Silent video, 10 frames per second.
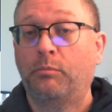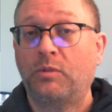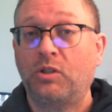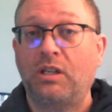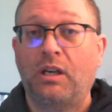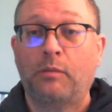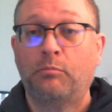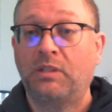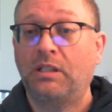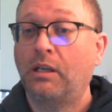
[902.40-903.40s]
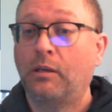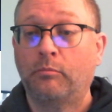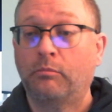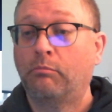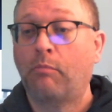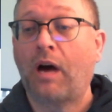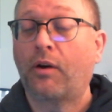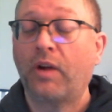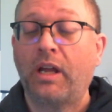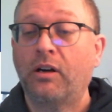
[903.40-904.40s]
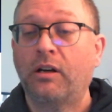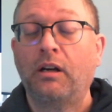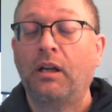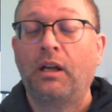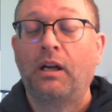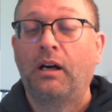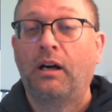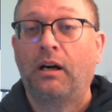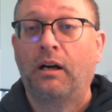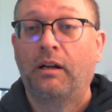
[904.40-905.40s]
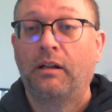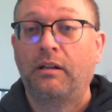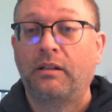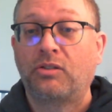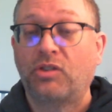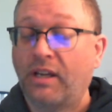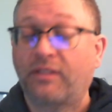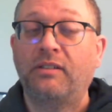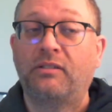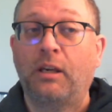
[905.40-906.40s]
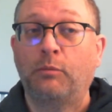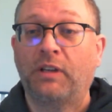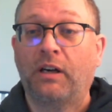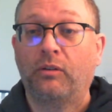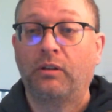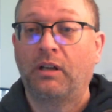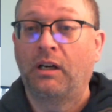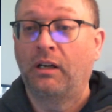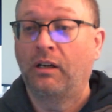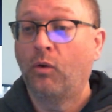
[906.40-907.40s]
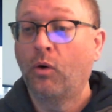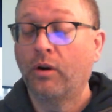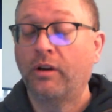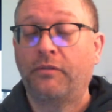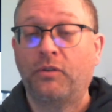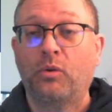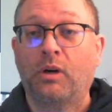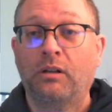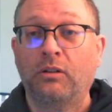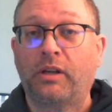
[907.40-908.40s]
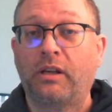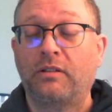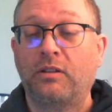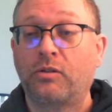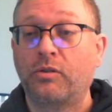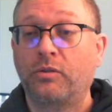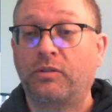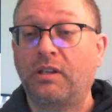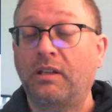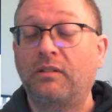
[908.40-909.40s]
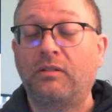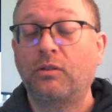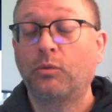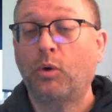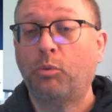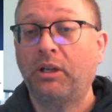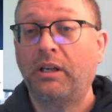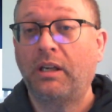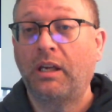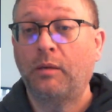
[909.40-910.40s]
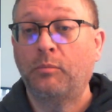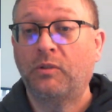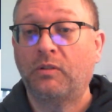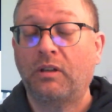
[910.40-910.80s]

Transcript: GM, DM, moderator, check these games out. Or if you are looking to introduce kids to role-playing games,